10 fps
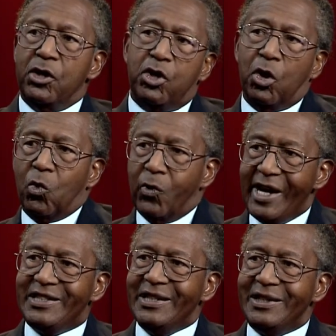
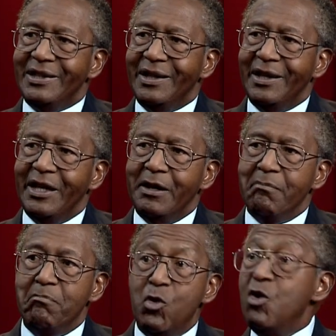correct it,
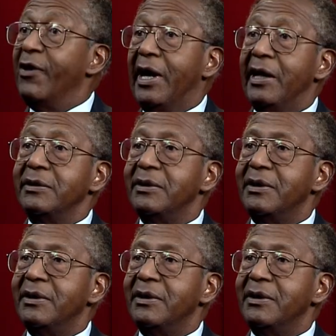move on,